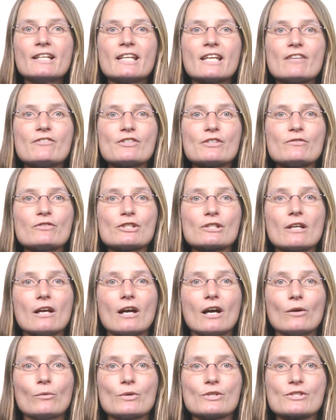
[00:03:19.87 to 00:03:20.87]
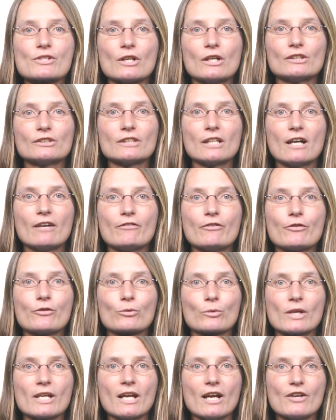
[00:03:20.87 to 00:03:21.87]
gives us a result of
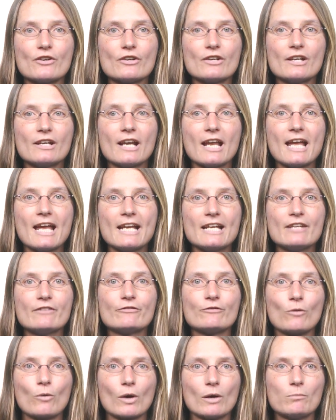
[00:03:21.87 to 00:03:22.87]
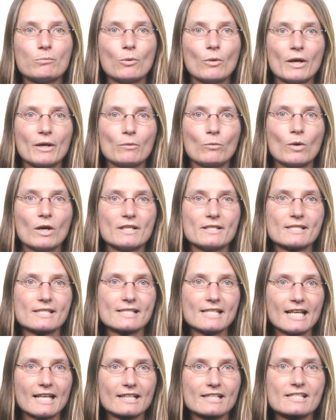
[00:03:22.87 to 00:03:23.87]

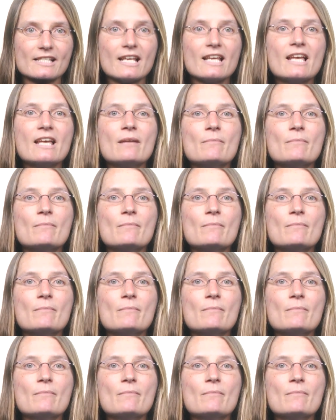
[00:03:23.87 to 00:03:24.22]
384.16,